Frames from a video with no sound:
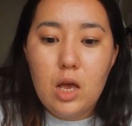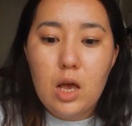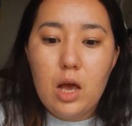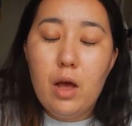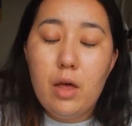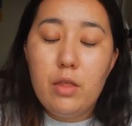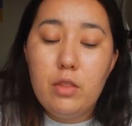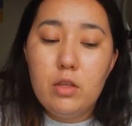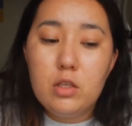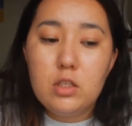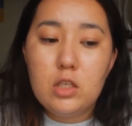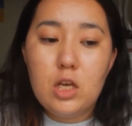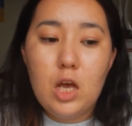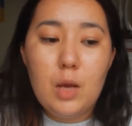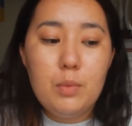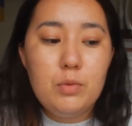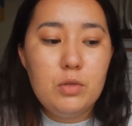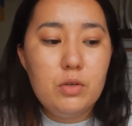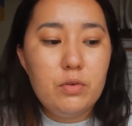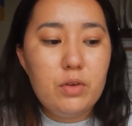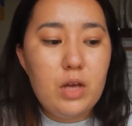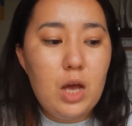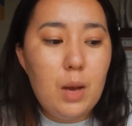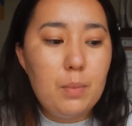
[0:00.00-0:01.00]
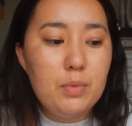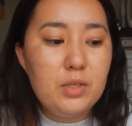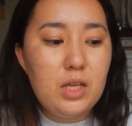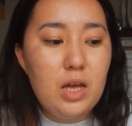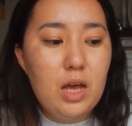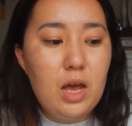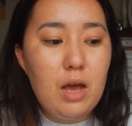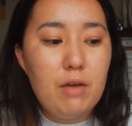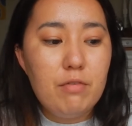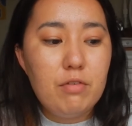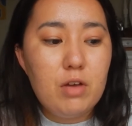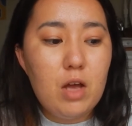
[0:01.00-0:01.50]
Other types of cups
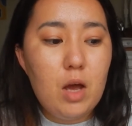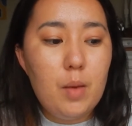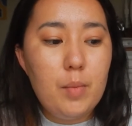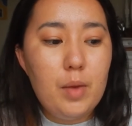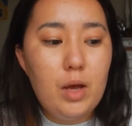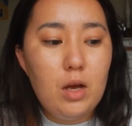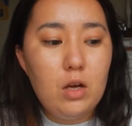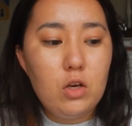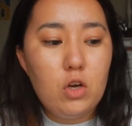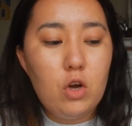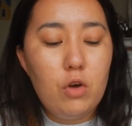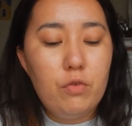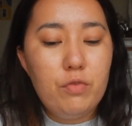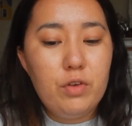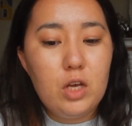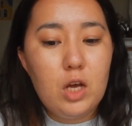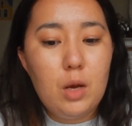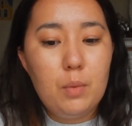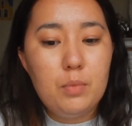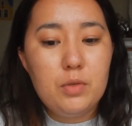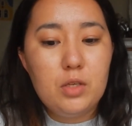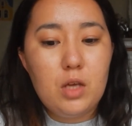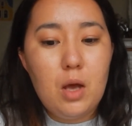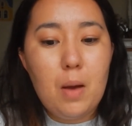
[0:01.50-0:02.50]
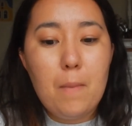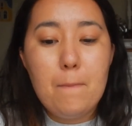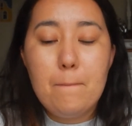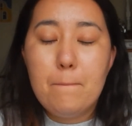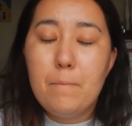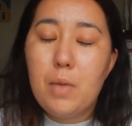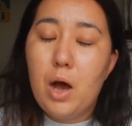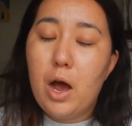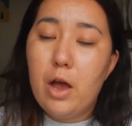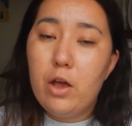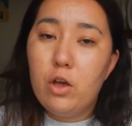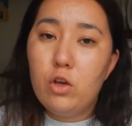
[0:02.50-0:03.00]
that have come out, coffee cups, are
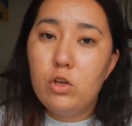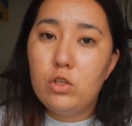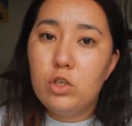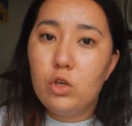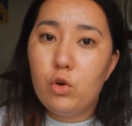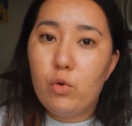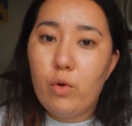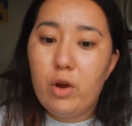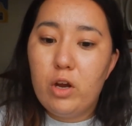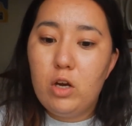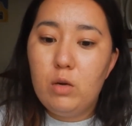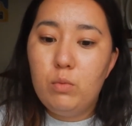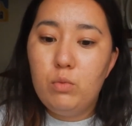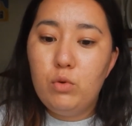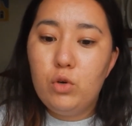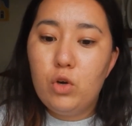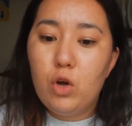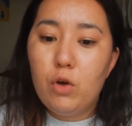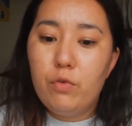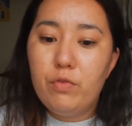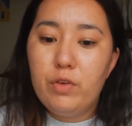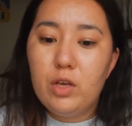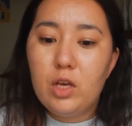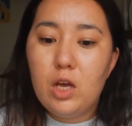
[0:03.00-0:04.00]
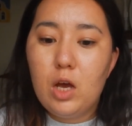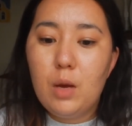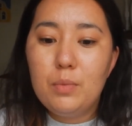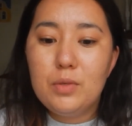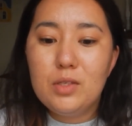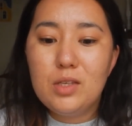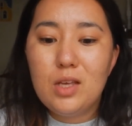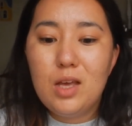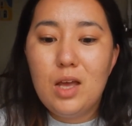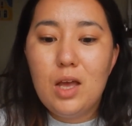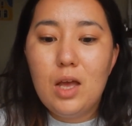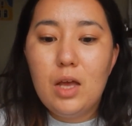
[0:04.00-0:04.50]
biodegradable coffee
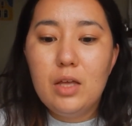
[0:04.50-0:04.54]
cups.